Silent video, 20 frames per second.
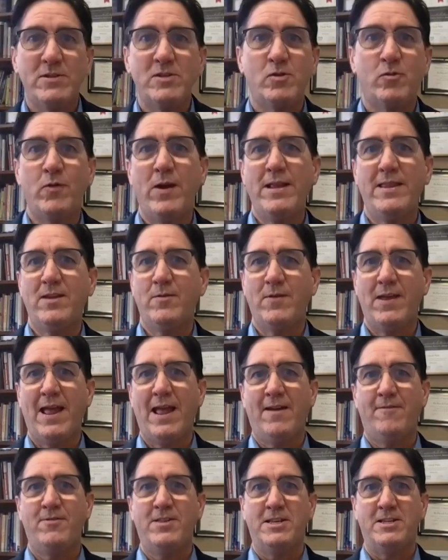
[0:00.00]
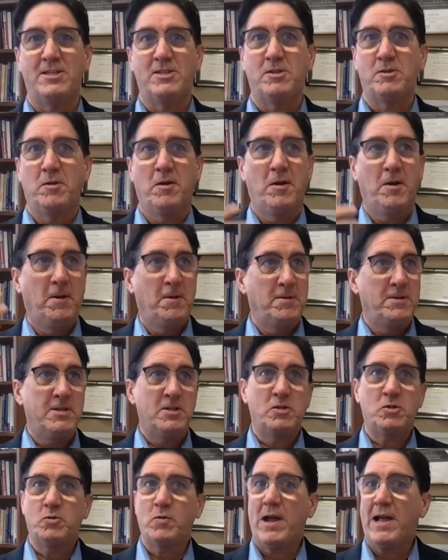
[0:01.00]
it's great that we have this
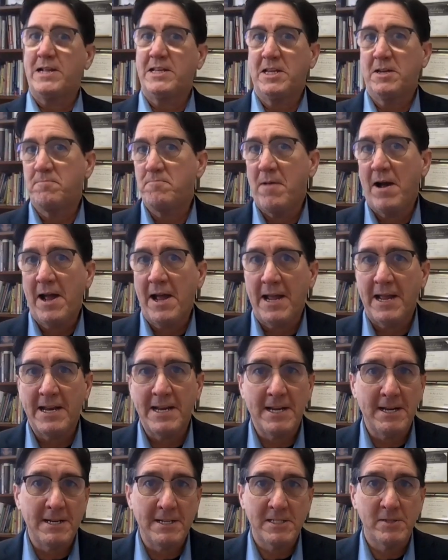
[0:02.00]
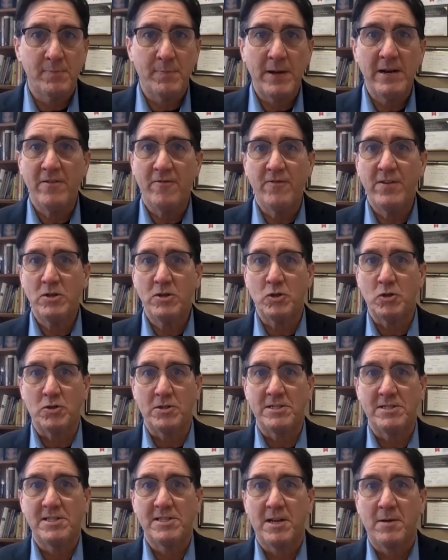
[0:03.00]
distracted mind, and it's beneficial
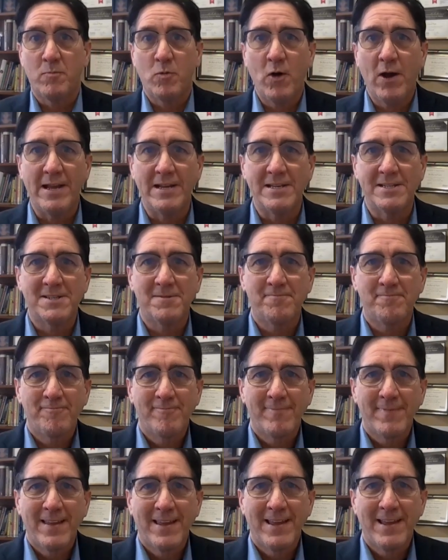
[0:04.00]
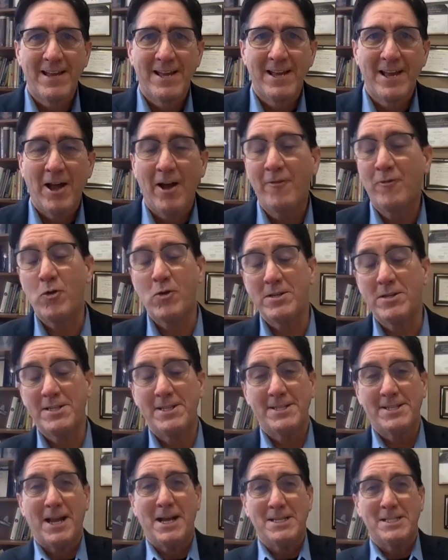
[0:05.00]
in some ways. Of course,
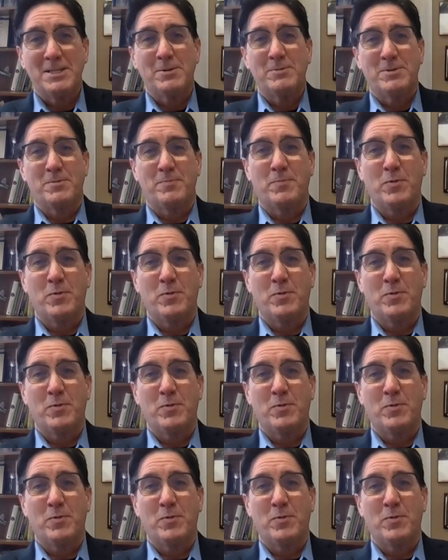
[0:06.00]
this causes